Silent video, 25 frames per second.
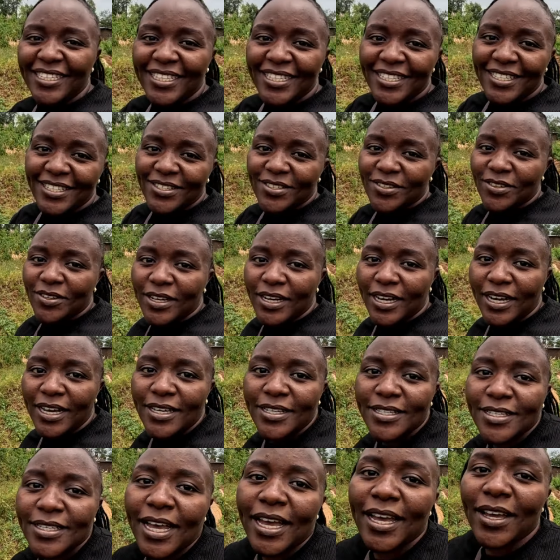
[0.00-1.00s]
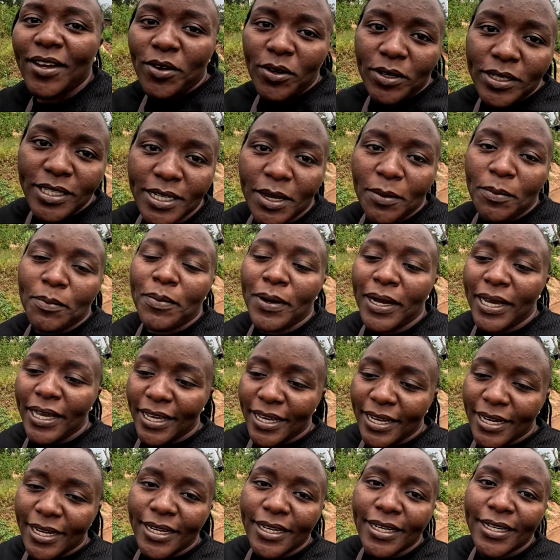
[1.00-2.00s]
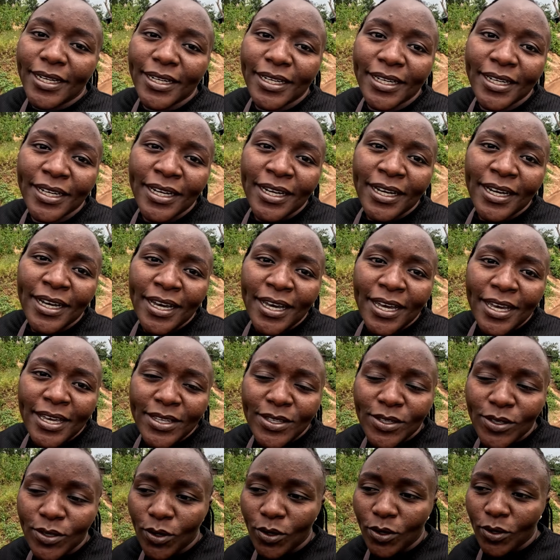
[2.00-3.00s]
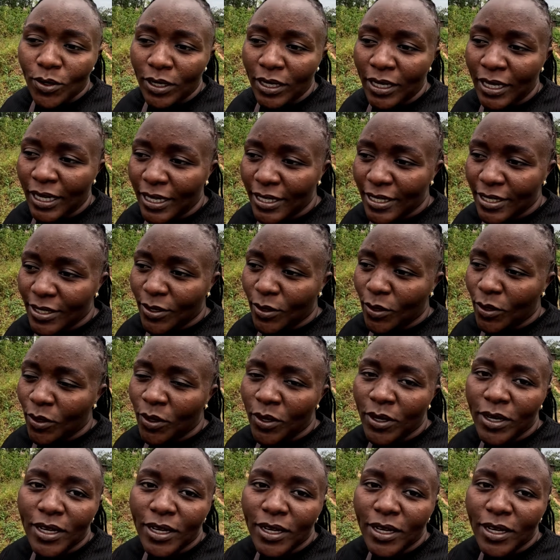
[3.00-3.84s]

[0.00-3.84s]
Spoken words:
So guys, I got a bike. So let's go.